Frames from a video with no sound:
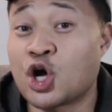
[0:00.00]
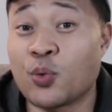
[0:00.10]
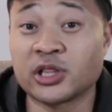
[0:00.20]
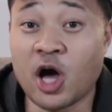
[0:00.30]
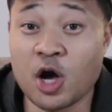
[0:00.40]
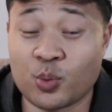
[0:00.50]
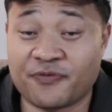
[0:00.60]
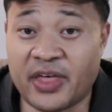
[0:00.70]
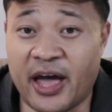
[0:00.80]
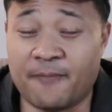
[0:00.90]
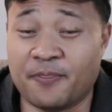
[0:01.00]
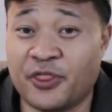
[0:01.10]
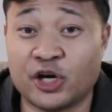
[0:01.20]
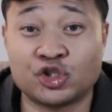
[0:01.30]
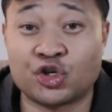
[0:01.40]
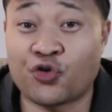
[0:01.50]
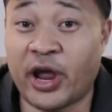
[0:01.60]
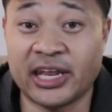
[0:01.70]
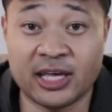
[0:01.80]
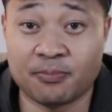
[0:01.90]
go along with that, their
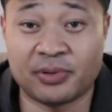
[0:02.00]
trading